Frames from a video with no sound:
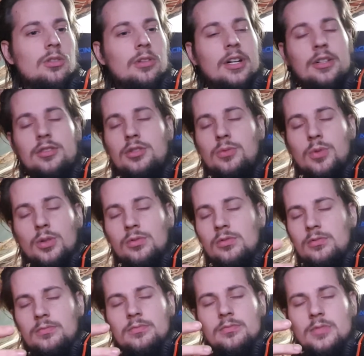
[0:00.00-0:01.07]
or else you
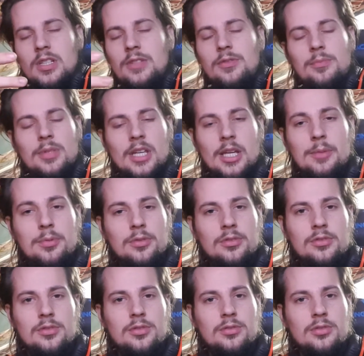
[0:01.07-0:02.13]
won't even be
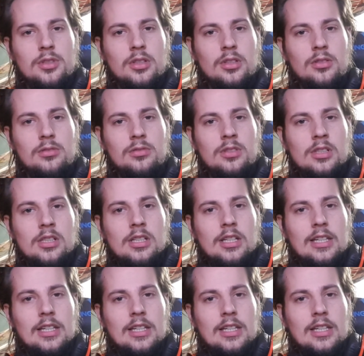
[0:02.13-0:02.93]
able to, you know,